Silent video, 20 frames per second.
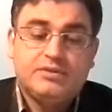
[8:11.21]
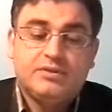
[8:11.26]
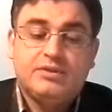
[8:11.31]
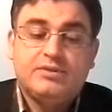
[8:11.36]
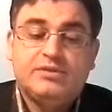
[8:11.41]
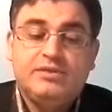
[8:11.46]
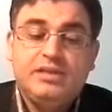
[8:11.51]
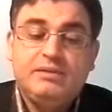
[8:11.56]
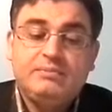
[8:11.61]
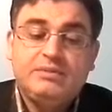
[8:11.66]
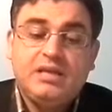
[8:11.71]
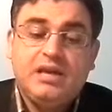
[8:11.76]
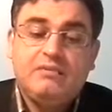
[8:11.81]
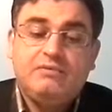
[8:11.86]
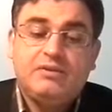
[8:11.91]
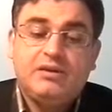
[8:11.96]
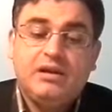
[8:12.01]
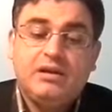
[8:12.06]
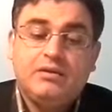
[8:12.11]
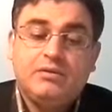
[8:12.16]
So stream
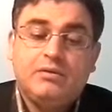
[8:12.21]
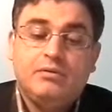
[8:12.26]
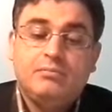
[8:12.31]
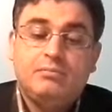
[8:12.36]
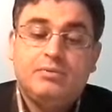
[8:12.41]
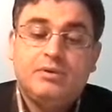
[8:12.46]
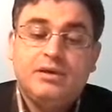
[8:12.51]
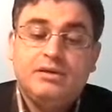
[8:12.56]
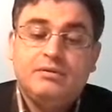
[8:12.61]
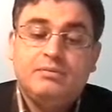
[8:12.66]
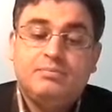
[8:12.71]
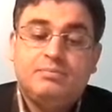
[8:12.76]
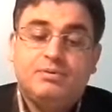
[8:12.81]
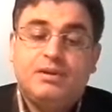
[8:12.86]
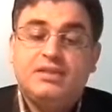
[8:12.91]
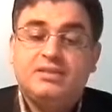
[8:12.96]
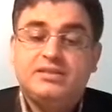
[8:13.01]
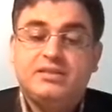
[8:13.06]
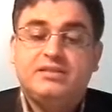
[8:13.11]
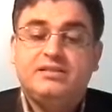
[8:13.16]
cipher algorithm
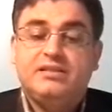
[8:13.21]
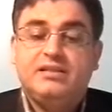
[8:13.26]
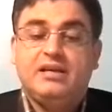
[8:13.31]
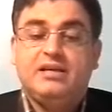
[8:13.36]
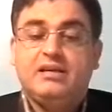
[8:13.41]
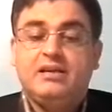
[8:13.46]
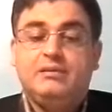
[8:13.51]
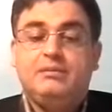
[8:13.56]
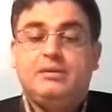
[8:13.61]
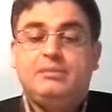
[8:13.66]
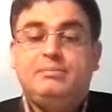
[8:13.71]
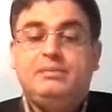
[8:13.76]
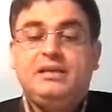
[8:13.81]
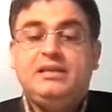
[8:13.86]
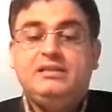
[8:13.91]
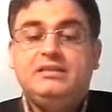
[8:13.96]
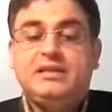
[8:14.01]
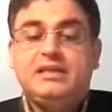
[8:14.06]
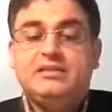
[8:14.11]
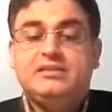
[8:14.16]
process the
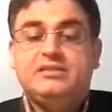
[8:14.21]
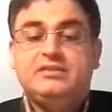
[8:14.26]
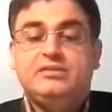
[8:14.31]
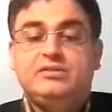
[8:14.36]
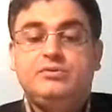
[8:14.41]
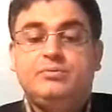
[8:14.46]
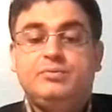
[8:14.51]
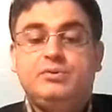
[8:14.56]
plain text to